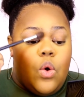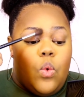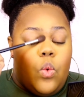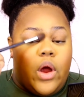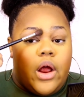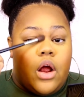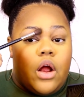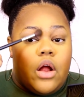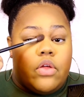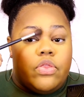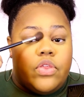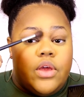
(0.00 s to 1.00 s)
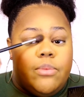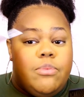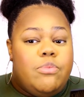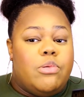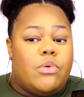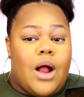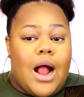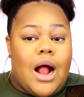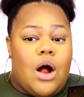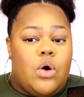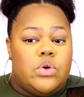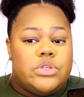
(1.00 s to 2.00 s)
where the
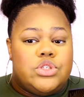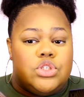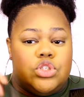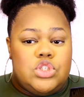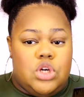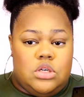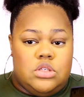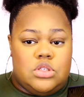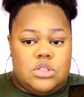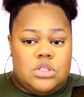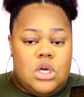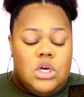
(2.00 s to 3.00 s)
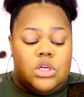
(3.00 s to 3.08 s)
brow starts.